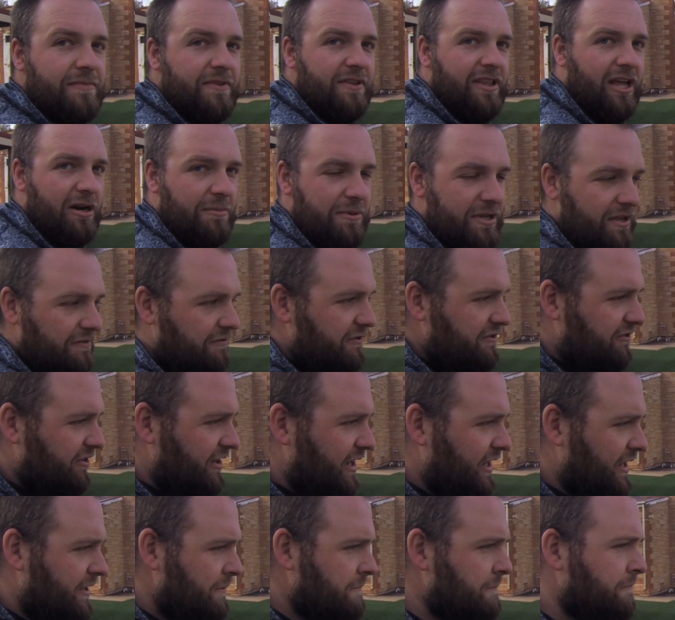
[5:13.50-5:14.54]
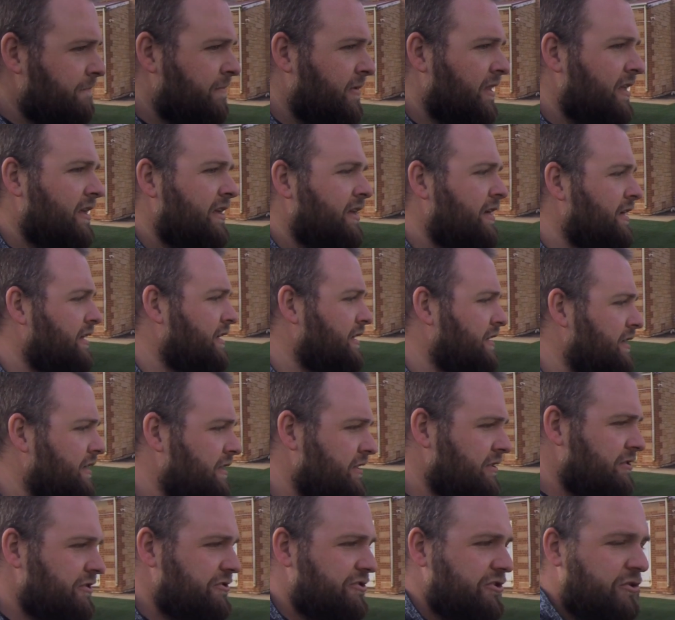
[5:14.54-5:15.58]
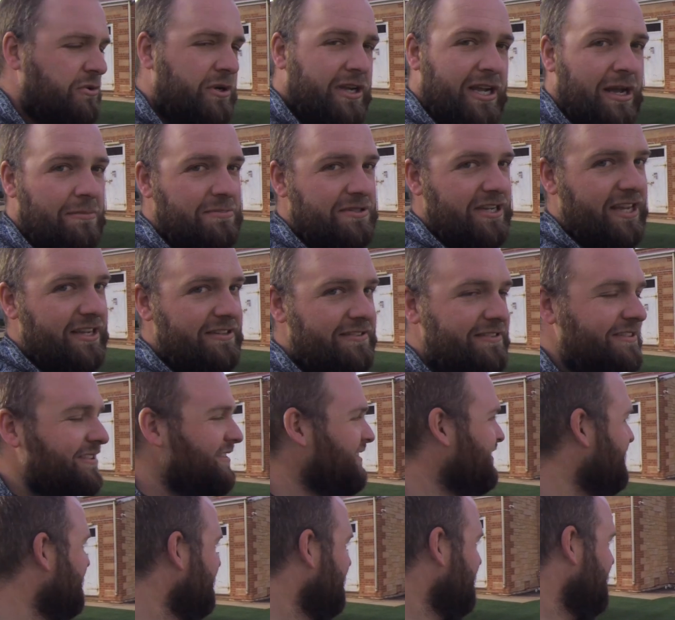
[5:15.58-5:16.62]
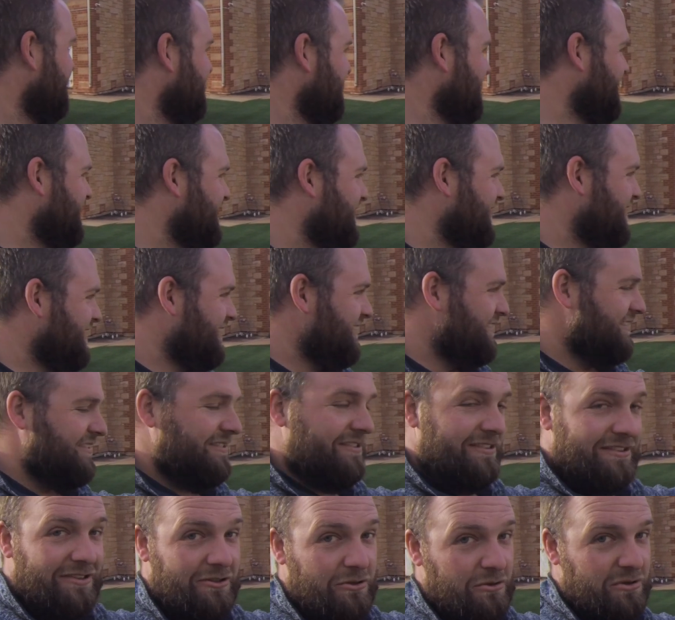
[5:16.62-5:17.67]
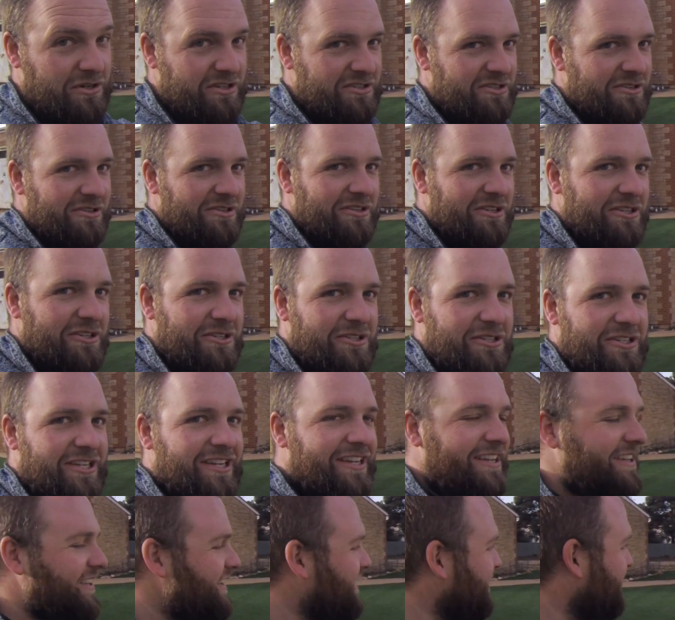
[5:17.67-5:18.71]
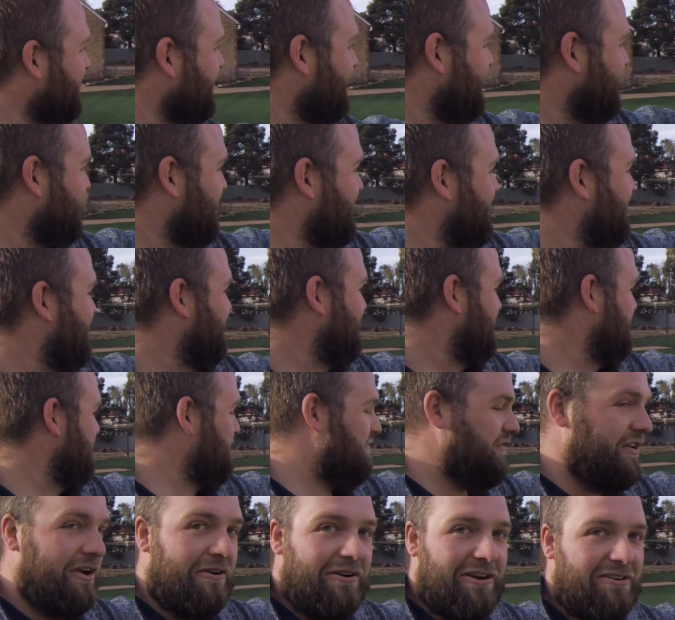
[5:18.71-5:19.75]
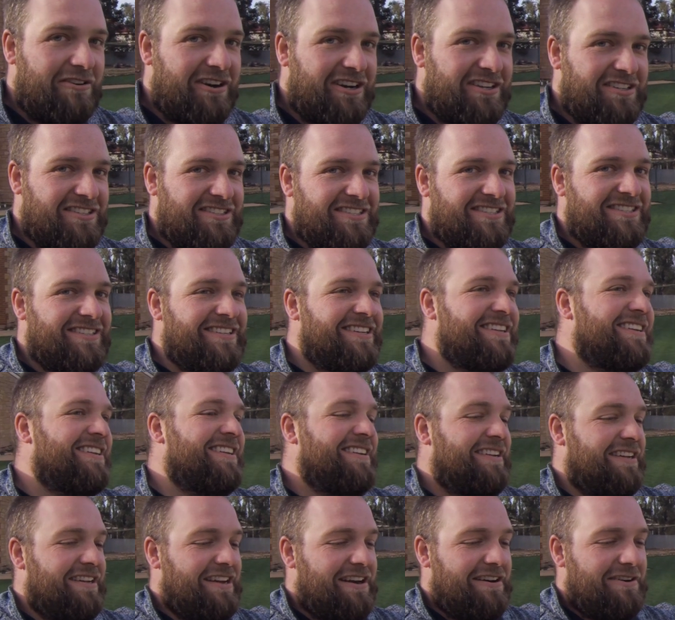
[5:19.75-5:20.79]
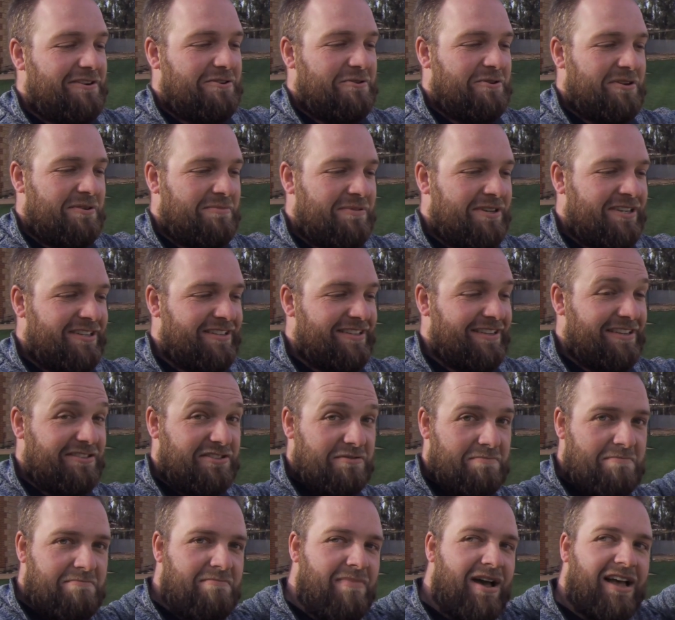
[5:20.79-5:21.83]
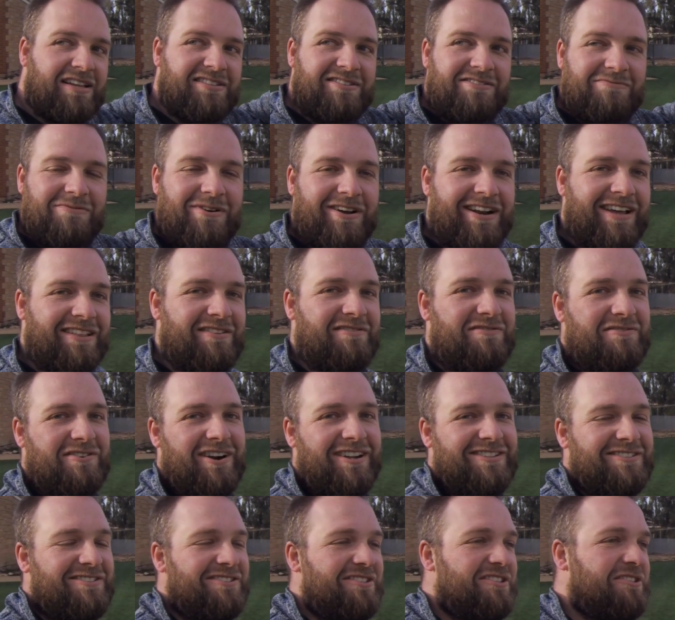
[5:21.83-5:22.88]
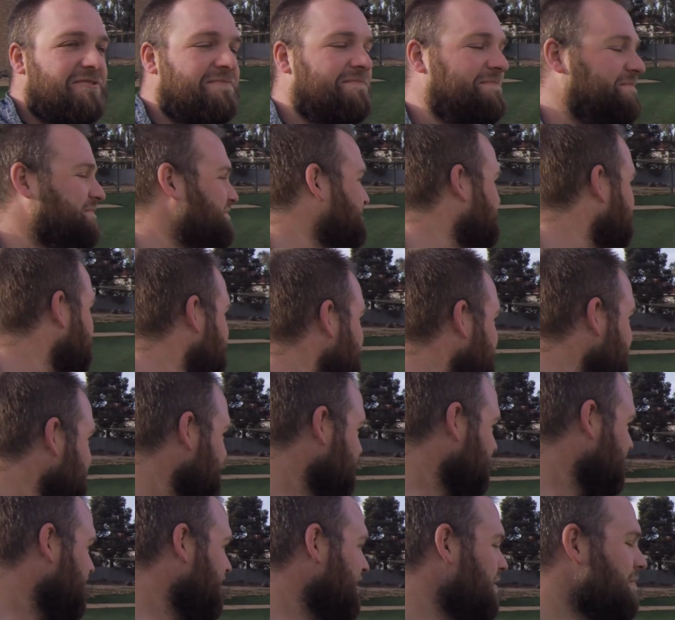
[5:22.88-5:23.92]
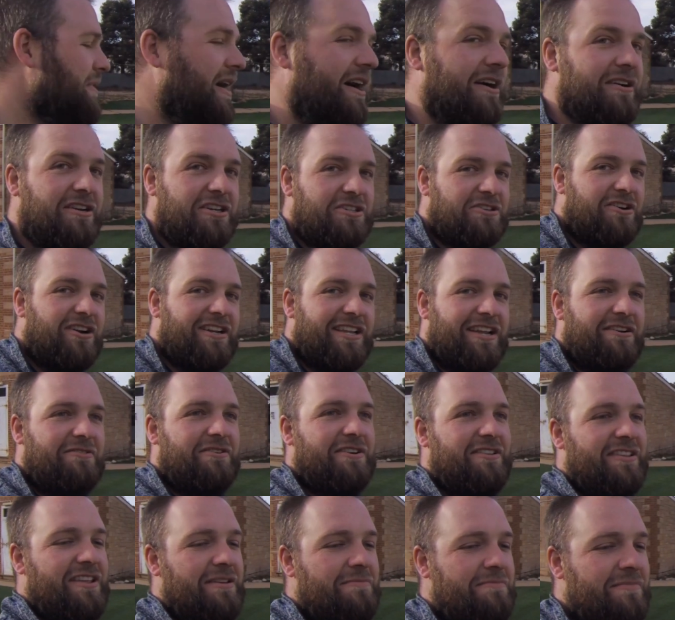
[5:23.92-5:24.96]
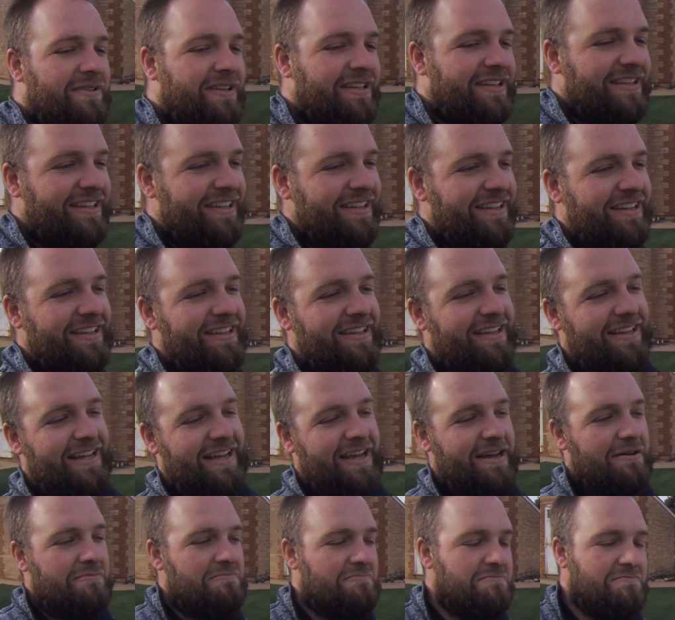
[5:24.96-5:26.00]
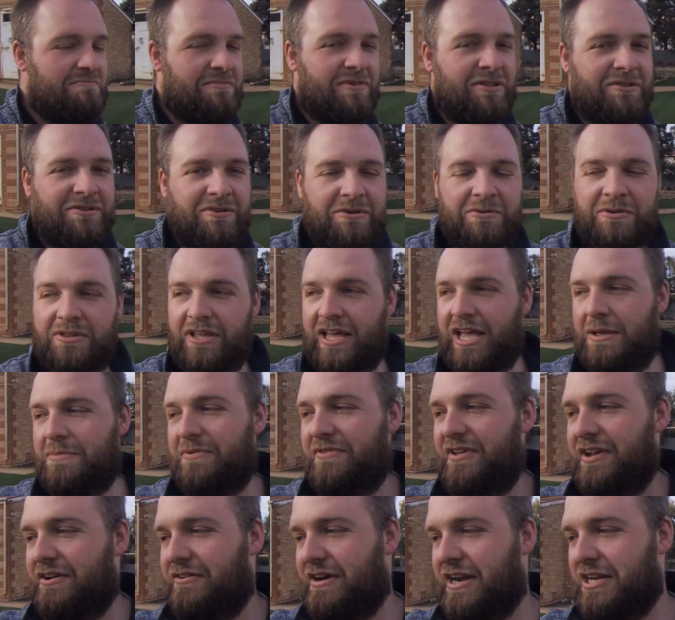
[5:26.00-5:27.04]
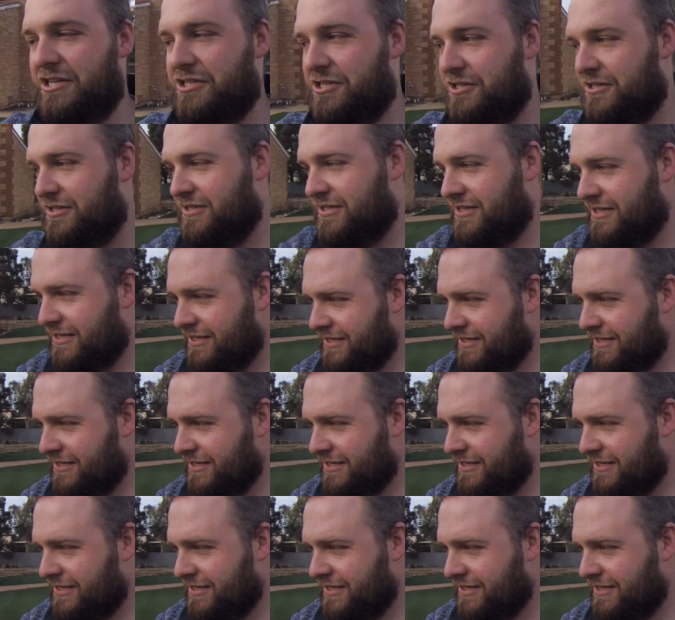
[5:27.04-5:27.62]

that'll be it for today. Just a quick update. Lawn is looking good. The fairy rings are annoying me. There's a massive one out the front too, but I'm gonna try and get rid of them with a heap of aeration.